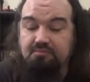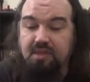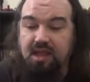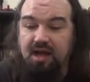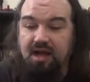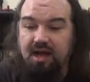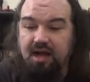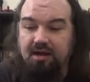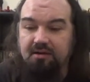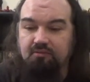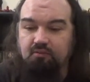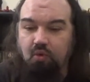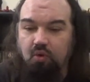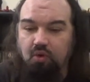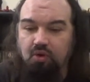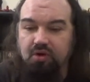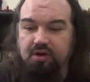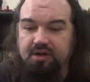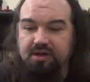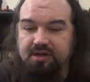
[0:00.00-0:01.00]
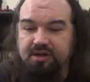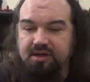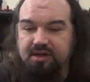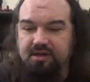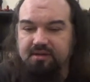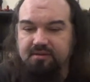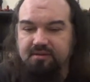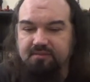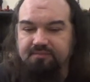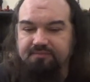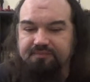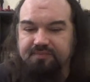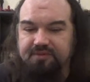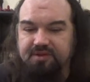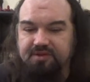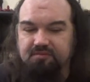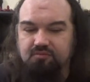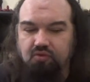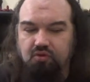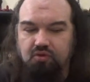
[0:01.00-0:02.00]
Warren
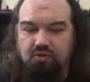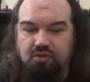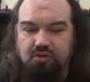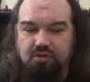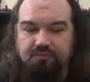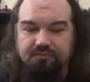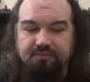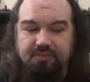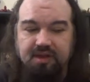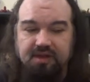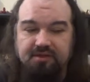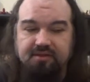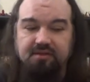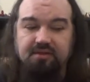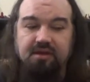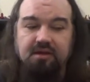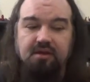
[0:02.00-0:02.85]
is more, we